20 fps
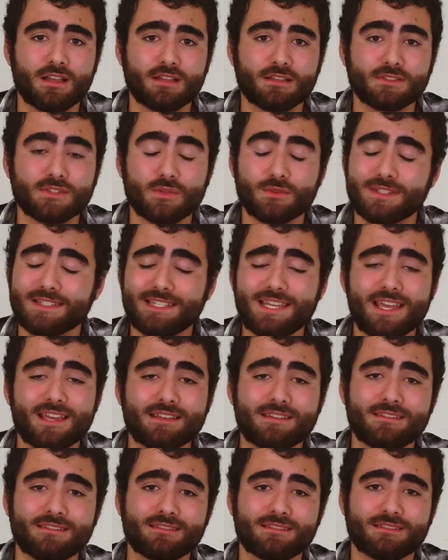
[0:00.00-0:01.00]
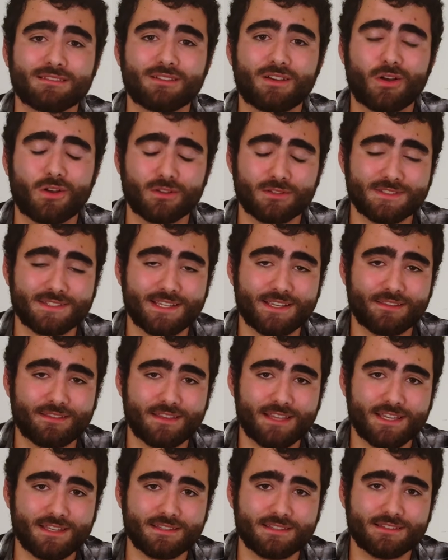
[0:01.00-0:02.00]
so instead, I'll say
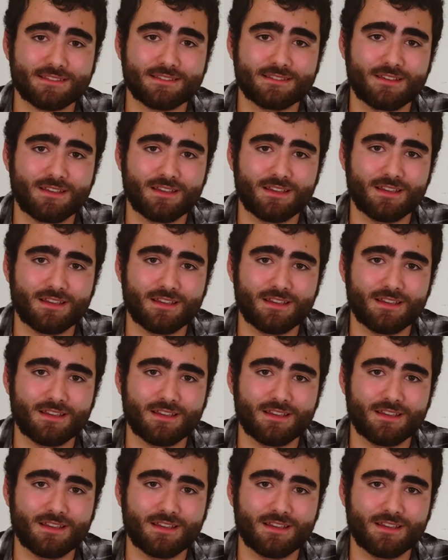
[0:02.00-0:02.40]
this.